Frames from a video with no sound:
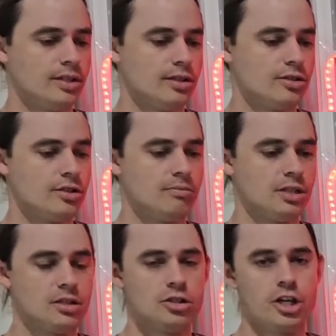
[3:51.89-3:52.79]

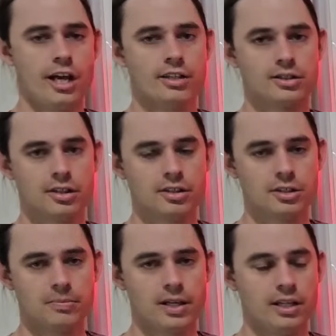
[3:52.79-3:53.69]
stimulus checks, so to
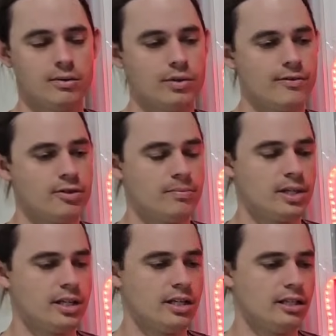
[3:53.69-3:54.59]
speak, whether it
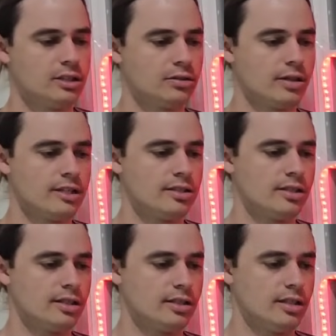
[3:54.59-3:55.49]
be an increase
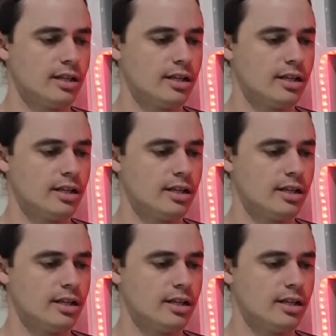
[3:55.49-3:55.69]
in